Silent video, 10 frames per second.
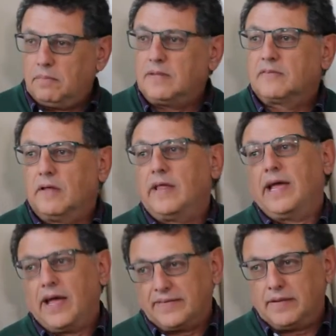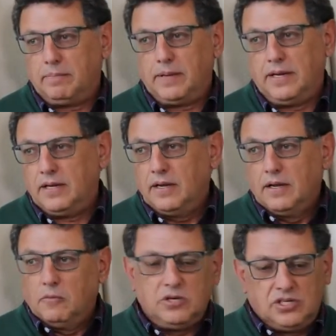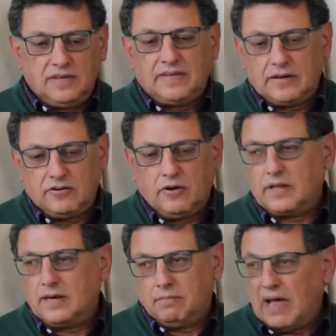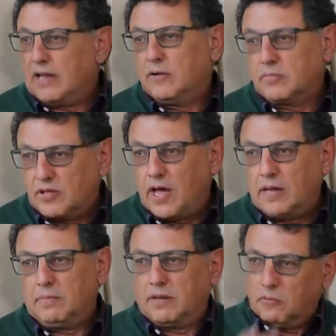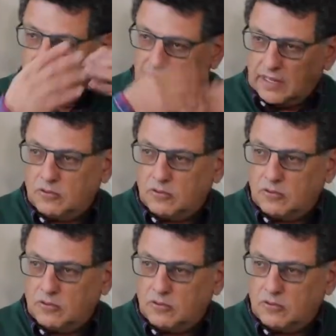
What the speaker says: benzodiazepine, which is a drug that Valium type that will take you